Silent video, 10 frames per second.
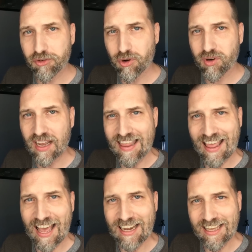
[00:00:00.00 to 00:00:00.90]
stroke on
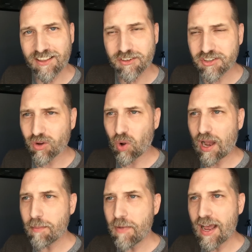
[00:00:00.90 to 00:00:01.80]
that either. So
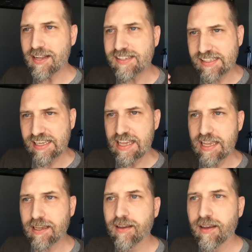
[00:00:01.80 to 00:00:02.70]
I'm not
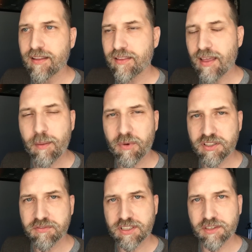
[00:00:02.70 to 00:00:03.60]
seeing that
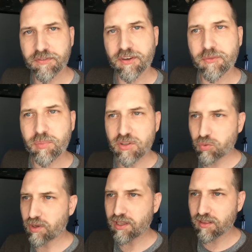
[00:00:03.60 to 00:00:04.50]
much of a difference
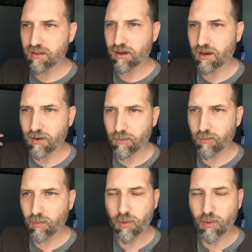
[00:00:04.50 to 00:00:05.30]
between what